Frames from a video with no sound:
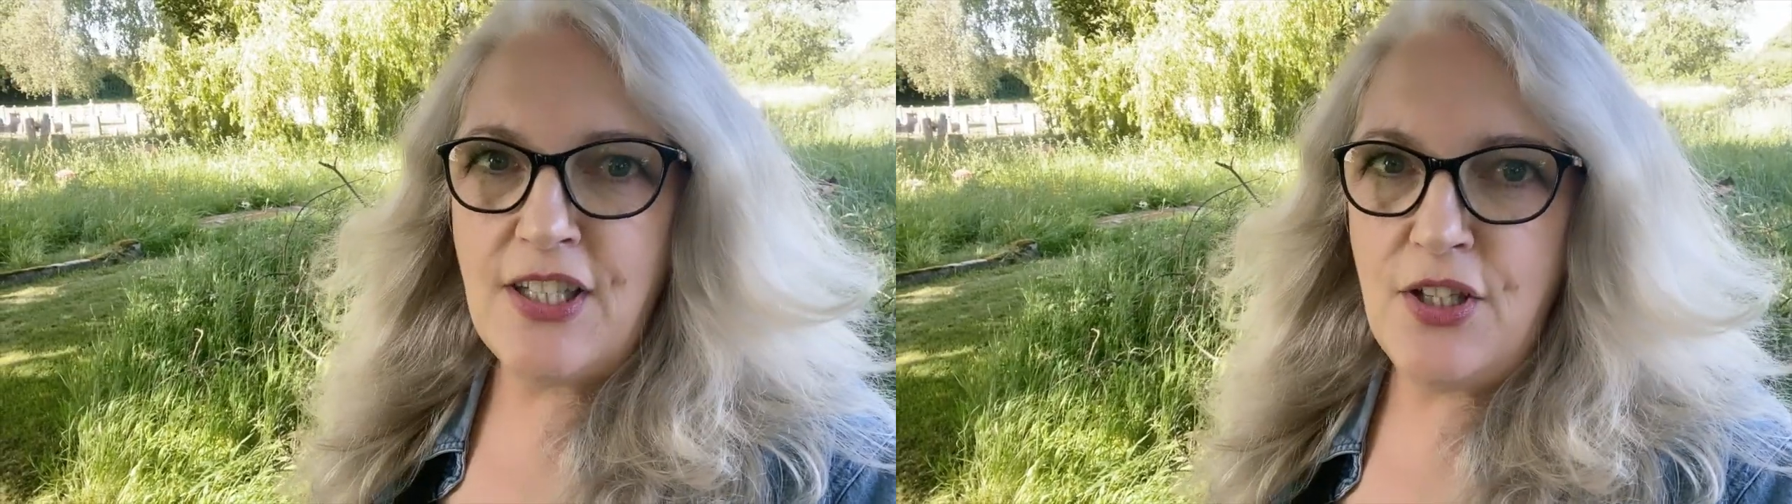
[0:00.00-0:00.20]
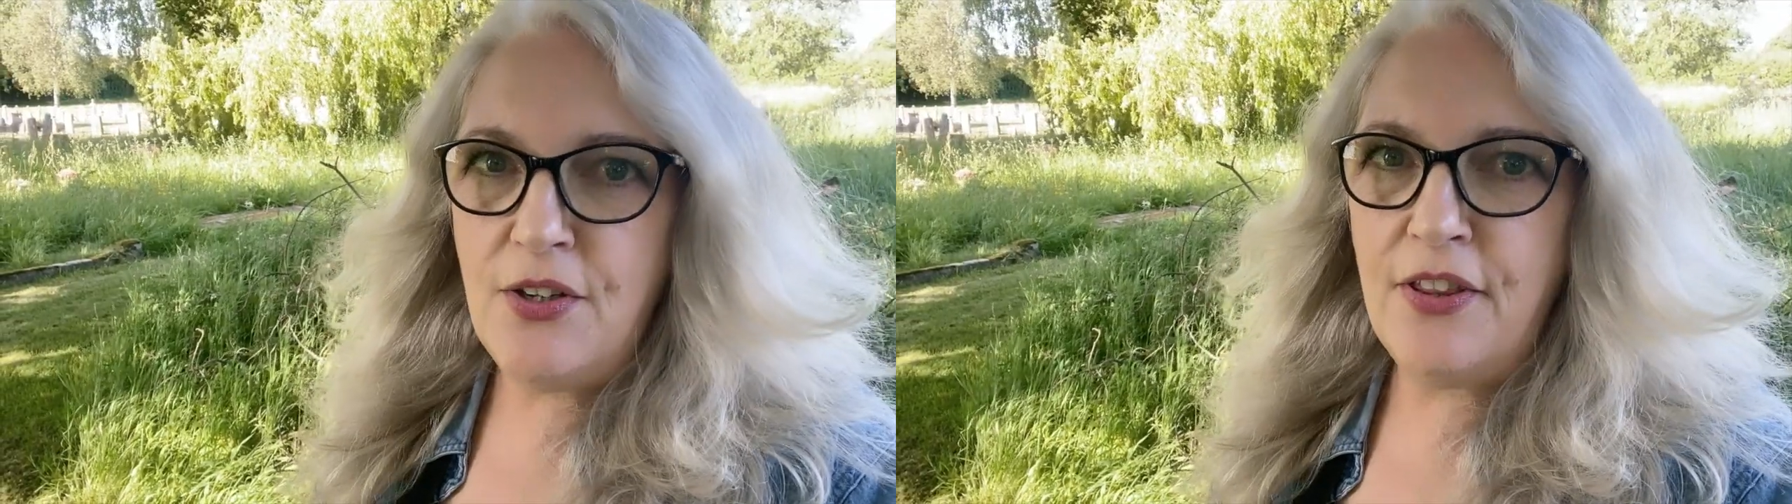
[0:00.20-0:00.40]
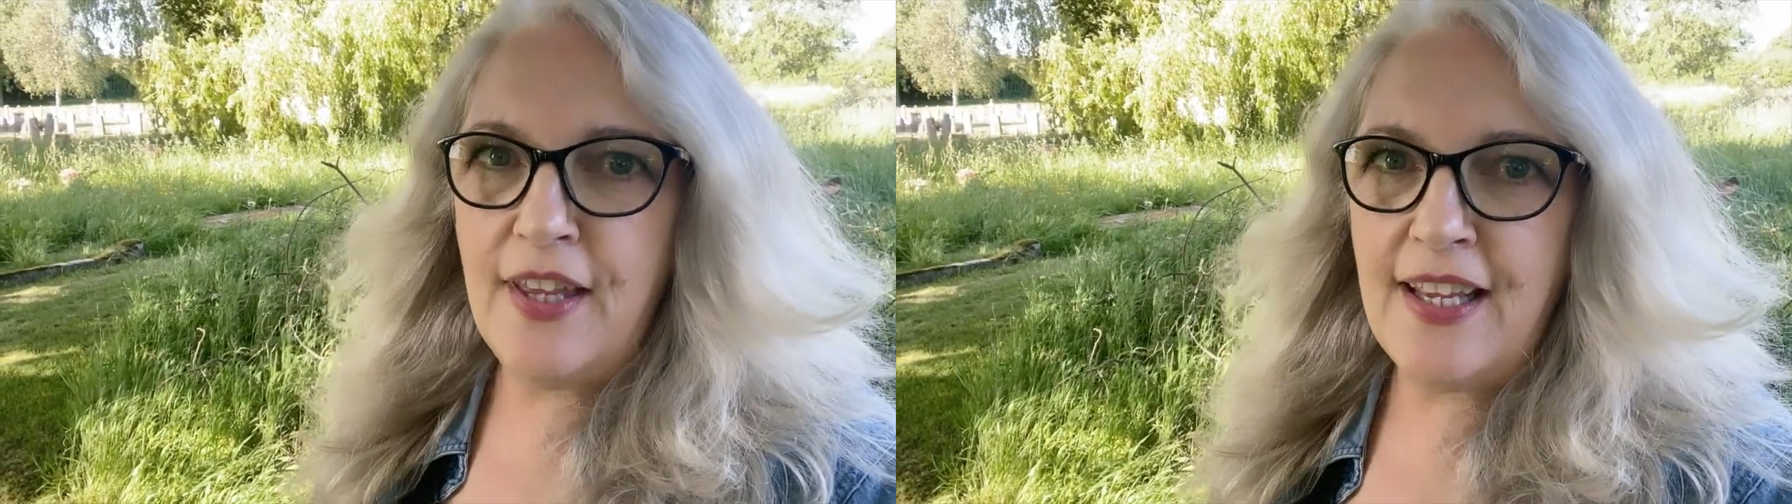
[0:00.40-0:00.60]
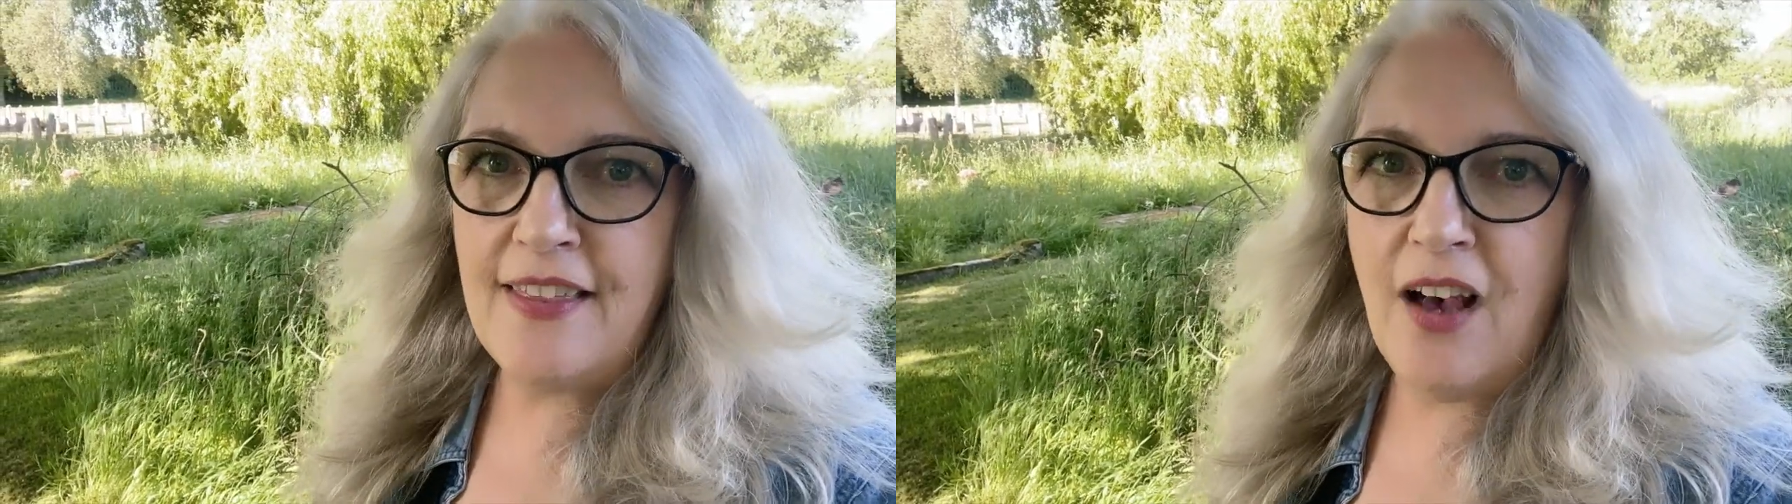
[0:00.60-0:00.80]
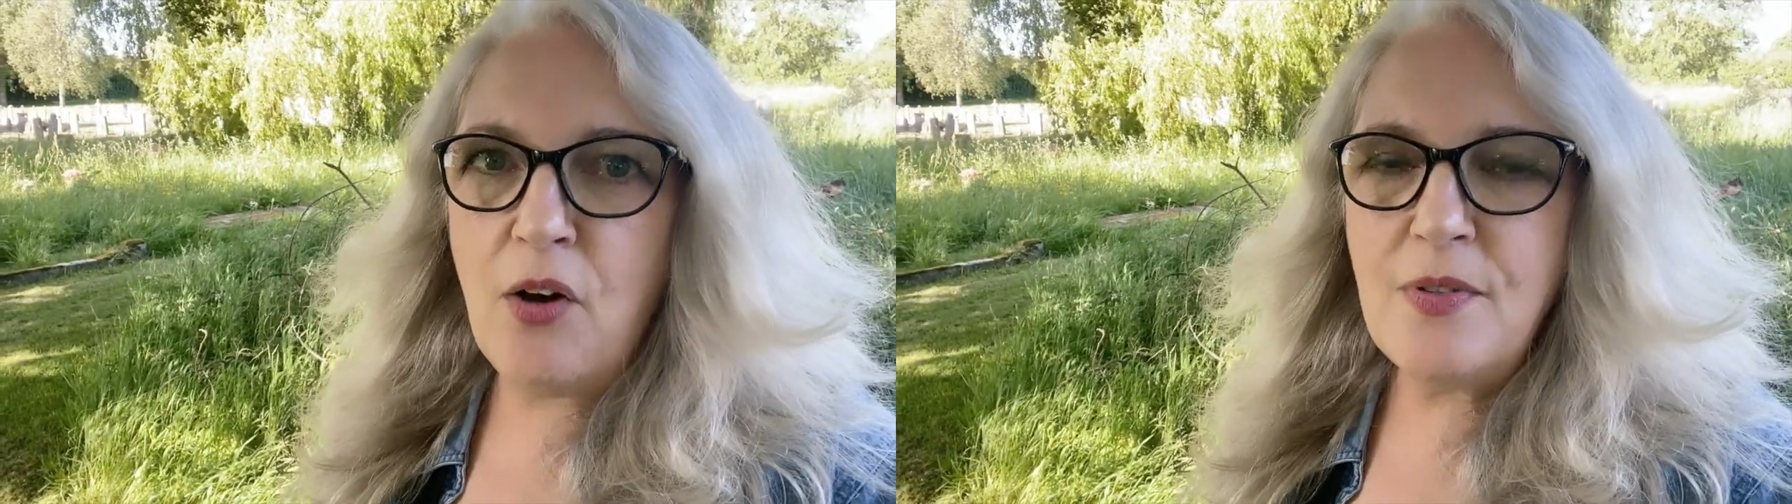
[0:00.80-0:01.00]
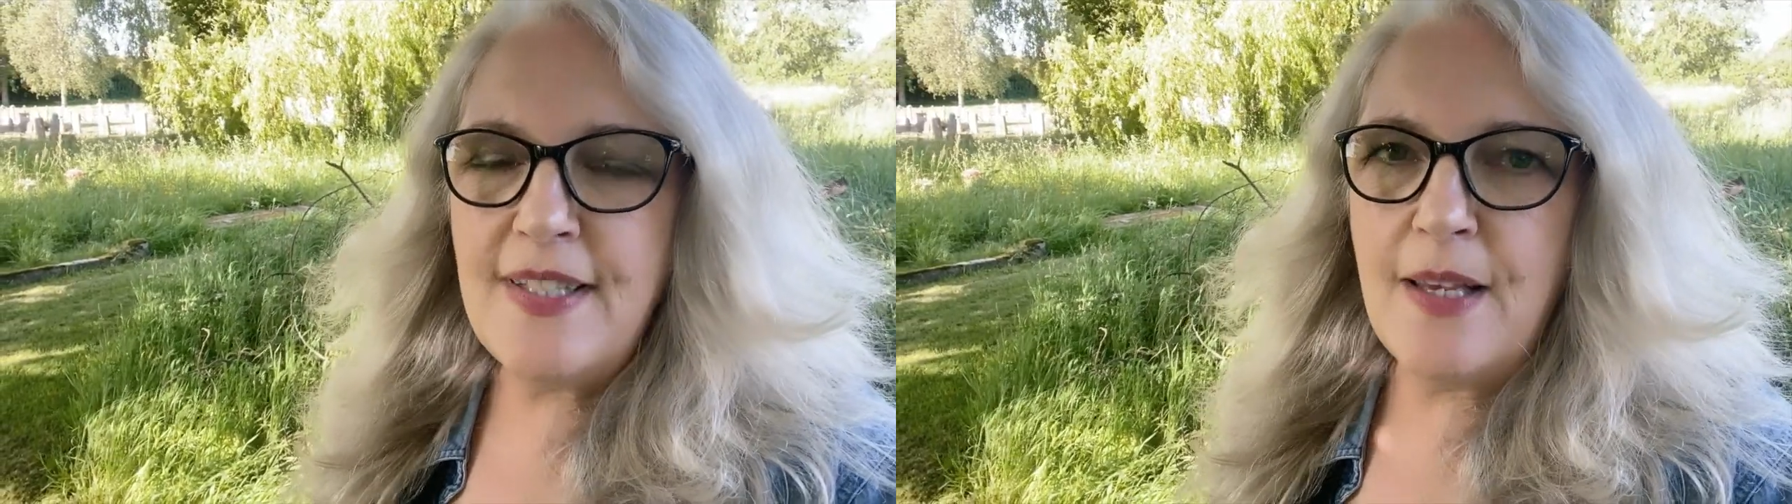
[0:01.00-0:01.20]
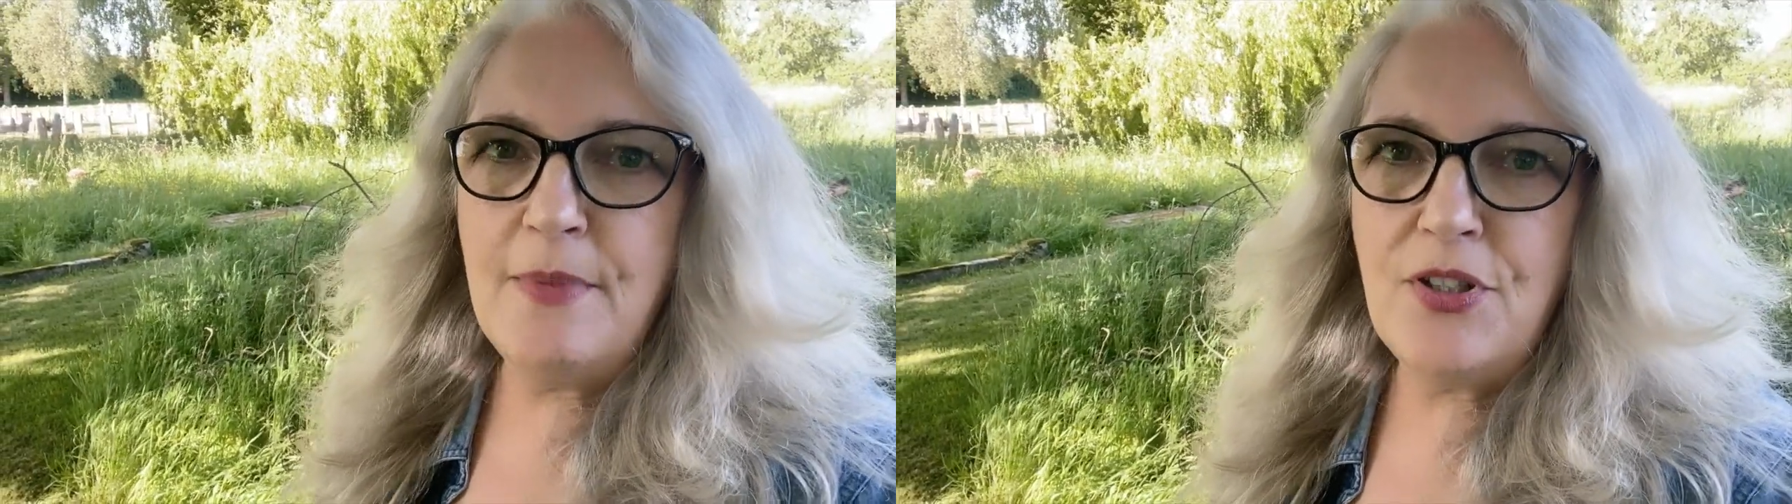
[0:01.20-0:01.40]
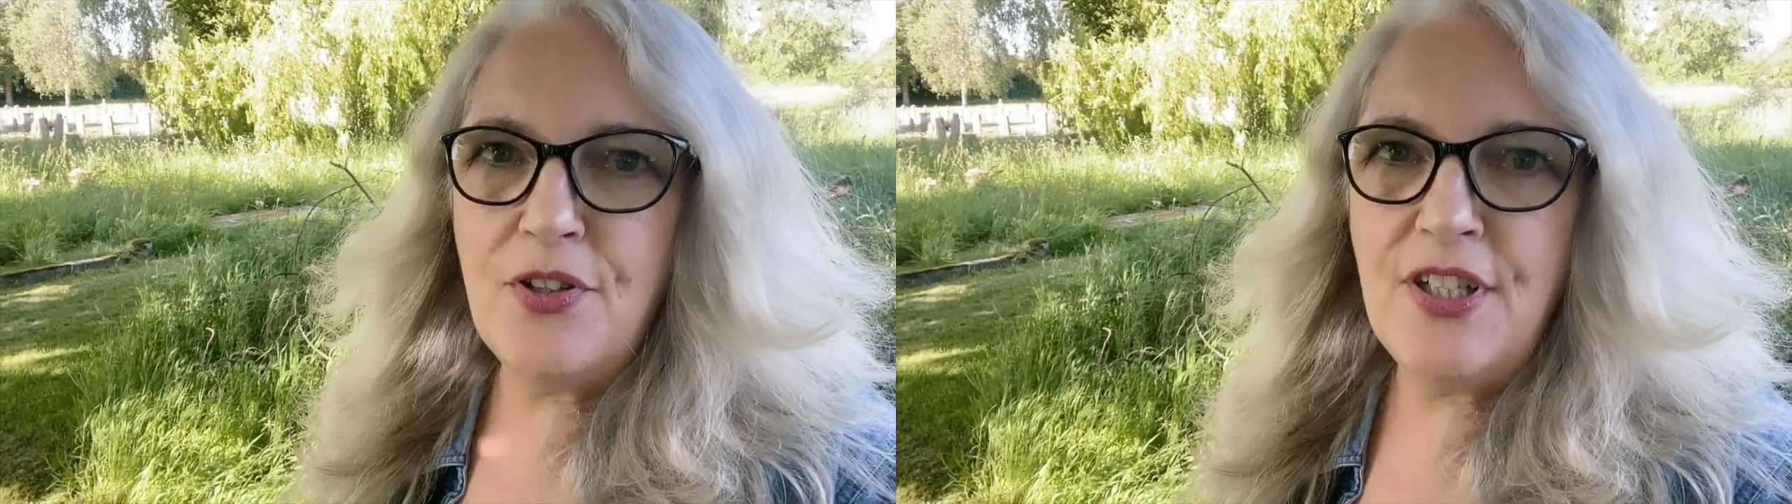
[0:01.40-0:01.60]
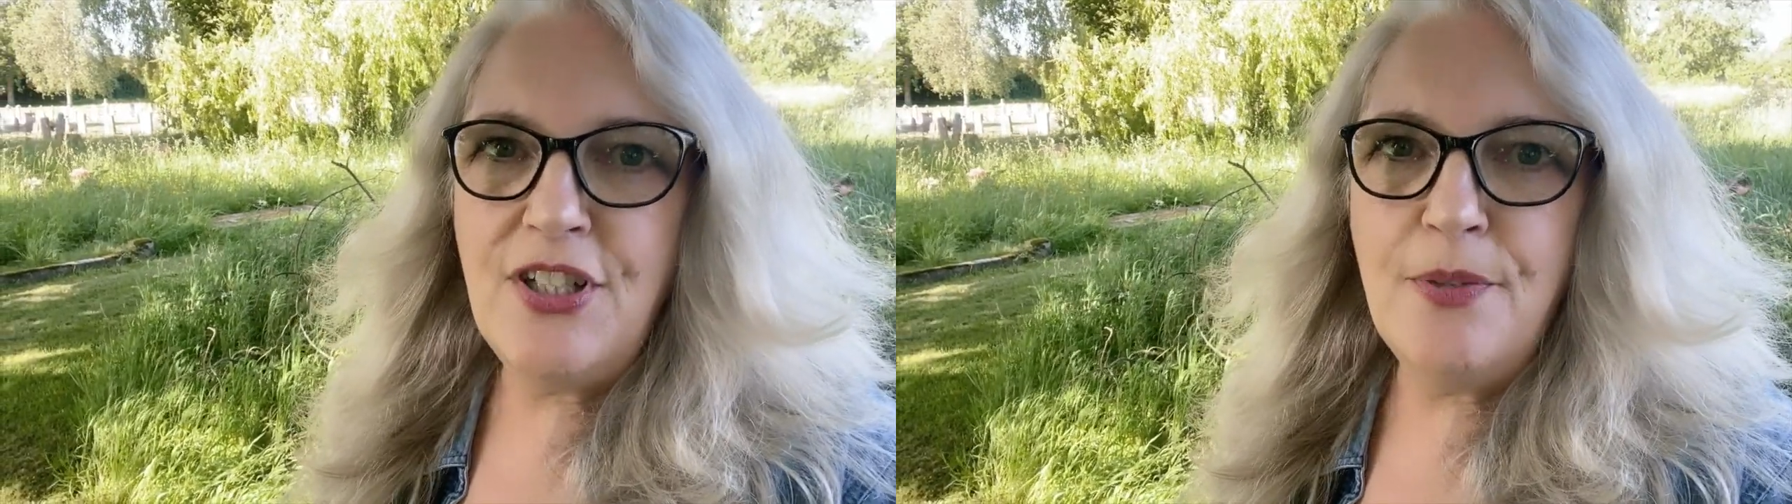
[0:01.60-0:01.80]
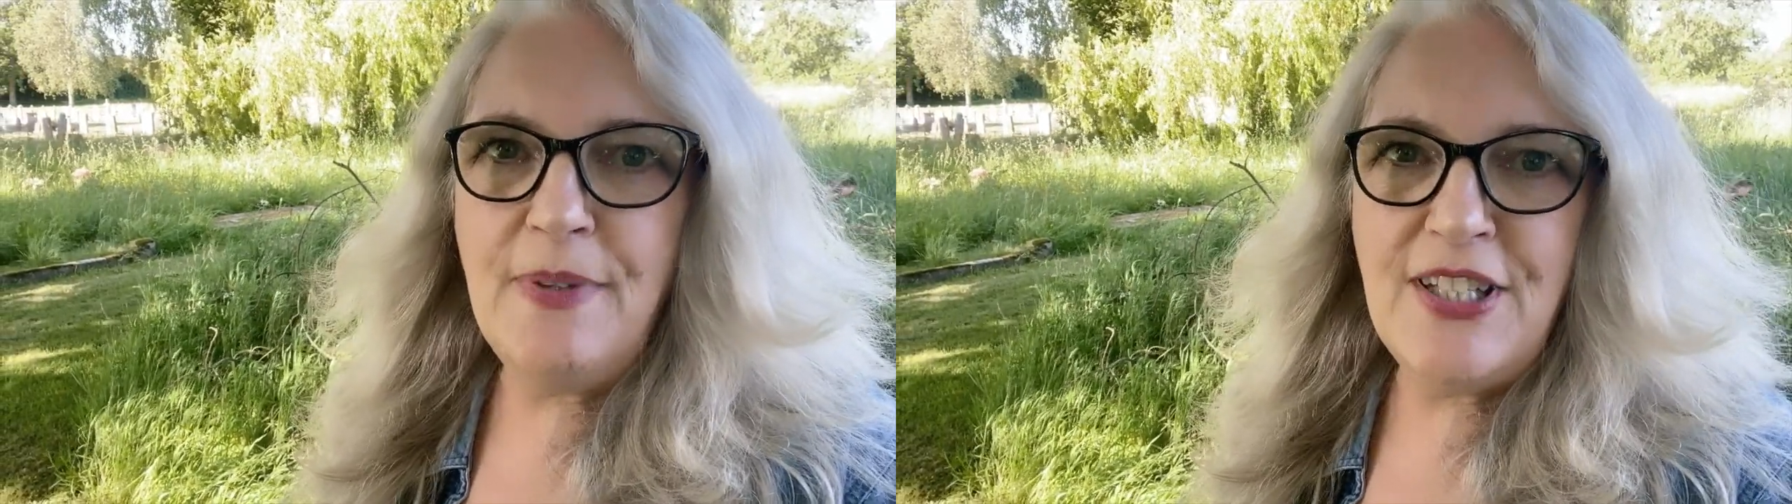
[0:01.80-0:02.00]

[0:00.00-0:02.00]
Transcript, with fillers: Do you think that old cemeteries should be